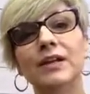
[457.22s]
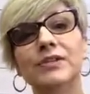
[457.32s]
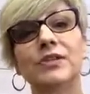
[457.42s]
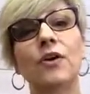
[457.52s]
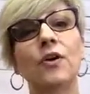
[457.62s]

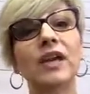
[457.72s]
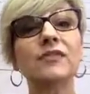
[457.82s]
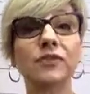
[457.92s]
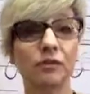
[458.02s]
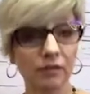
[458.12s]
So
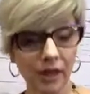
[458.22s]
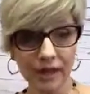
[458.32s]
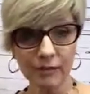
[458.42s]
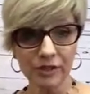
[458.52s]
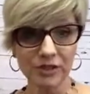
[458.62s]
if you're
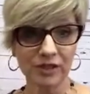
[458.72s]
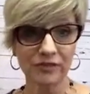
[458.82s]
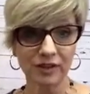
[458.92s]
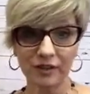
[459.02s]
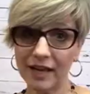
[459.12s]
like what if
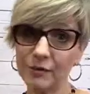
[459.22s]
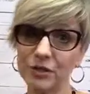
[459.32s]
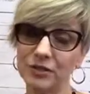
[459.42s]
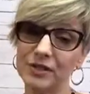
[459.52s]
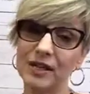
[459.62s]
you like
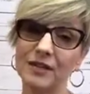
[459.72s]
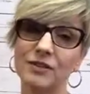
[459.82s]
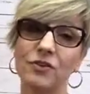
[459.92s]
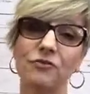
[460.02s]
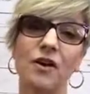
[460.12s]
what you're seeing
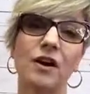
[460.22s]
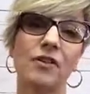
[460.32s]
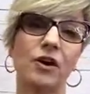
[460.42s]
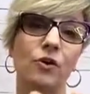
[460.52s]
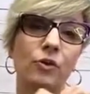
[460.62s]
so far
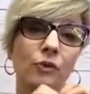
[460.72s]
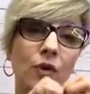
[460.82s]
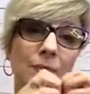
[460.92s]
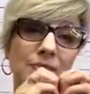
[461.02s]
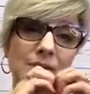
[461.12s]
though, throw
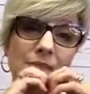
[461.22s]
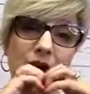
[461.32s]
up some